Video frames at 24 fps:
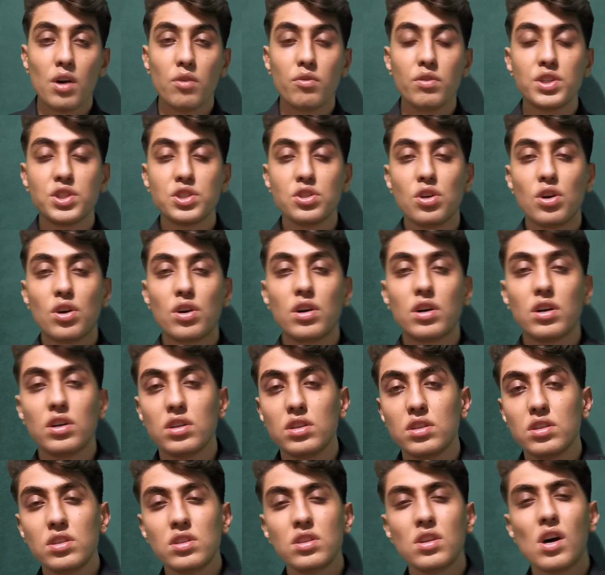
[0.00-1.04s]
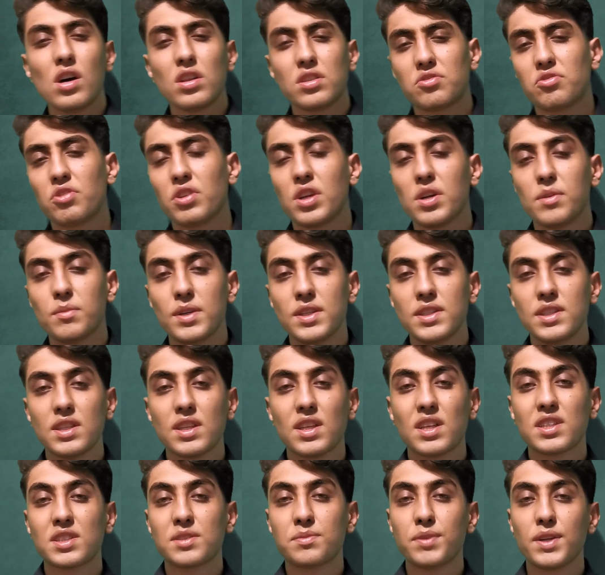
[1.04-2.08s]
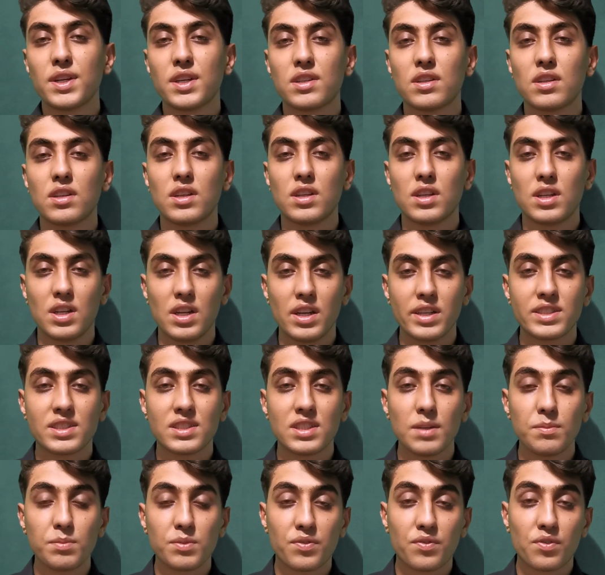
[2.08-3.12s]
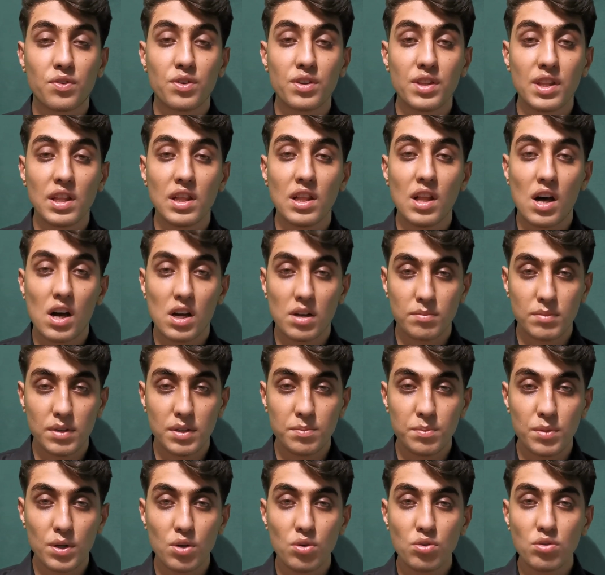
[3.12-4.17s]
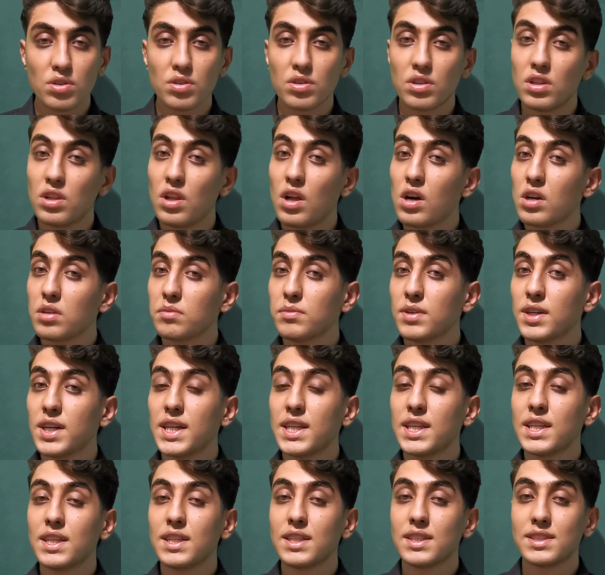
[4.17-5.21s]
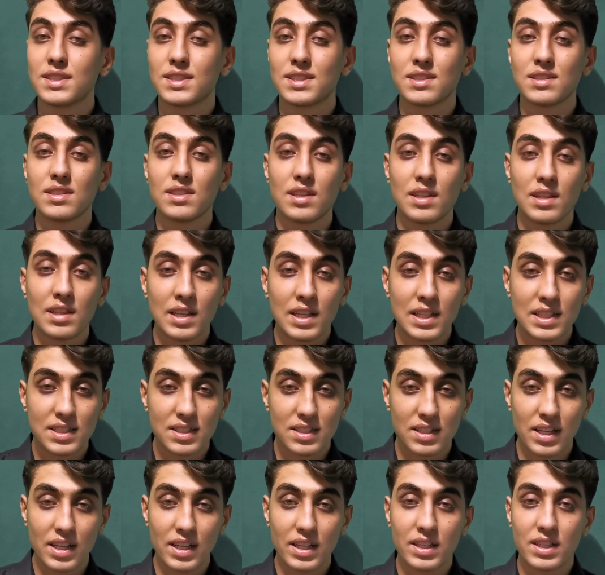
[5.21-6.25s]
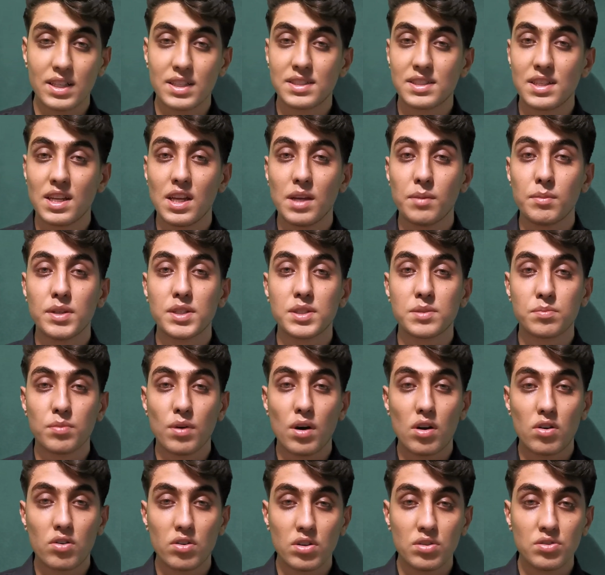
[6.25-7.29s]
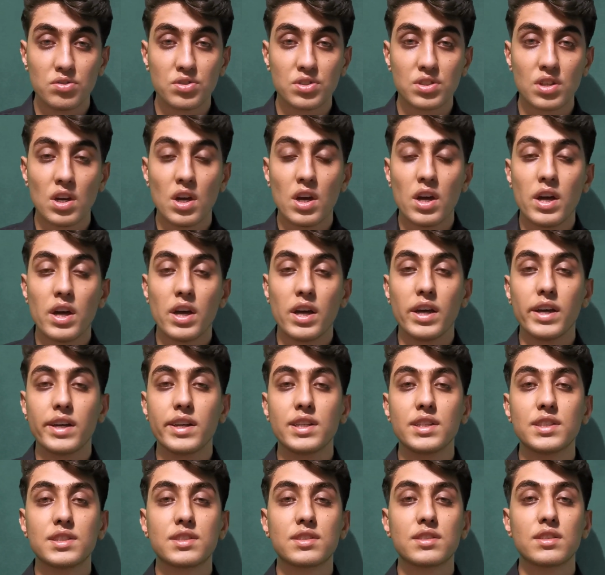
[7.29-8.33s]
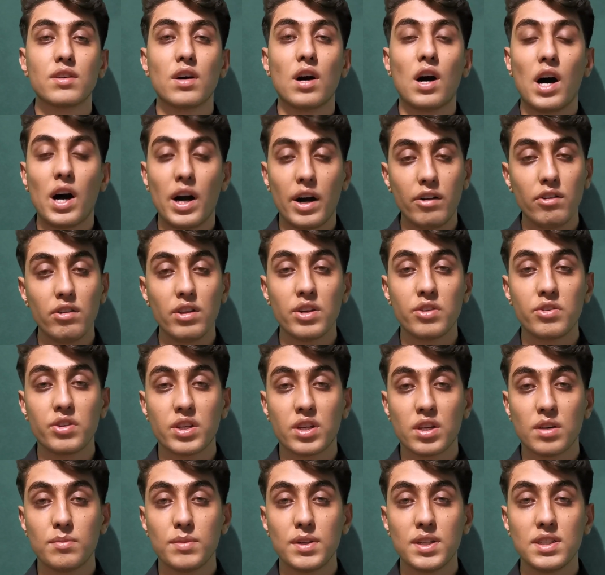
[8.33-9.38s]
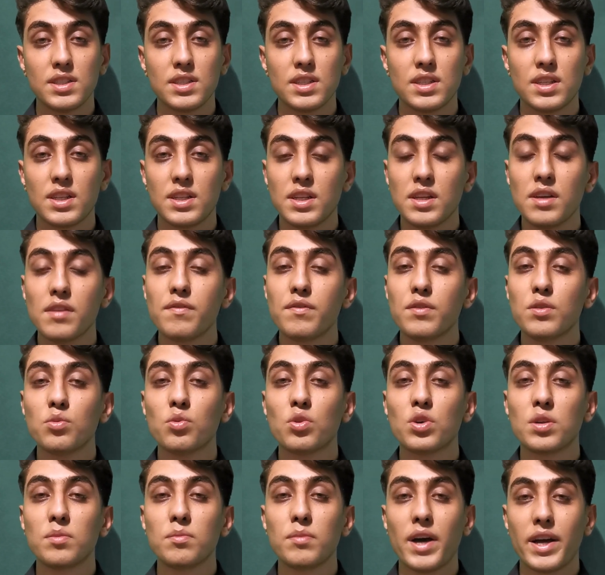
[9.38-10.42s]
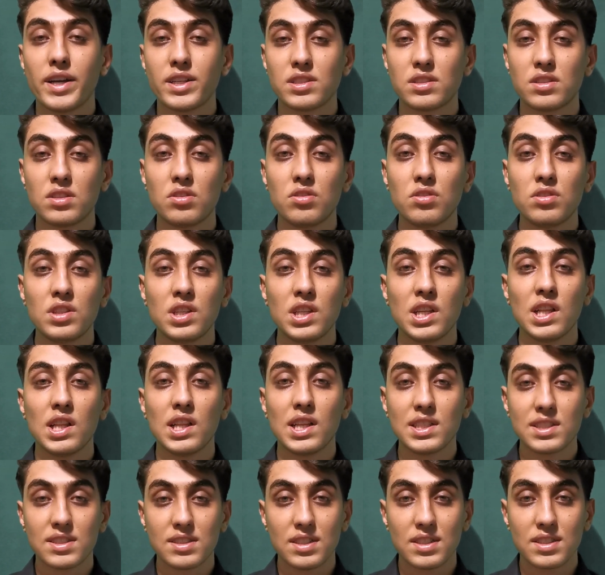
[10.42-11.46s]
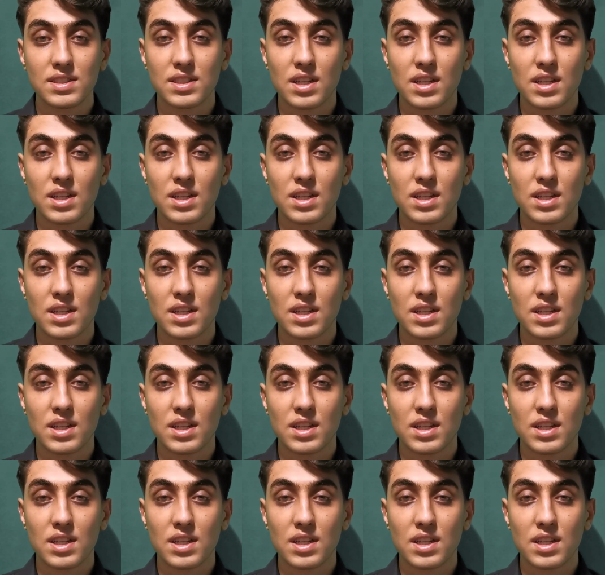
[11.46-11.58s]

which are not recommended except for the Longman book. Longman's listening, the same as Barron's, is highly recommended, and if you want to master the listening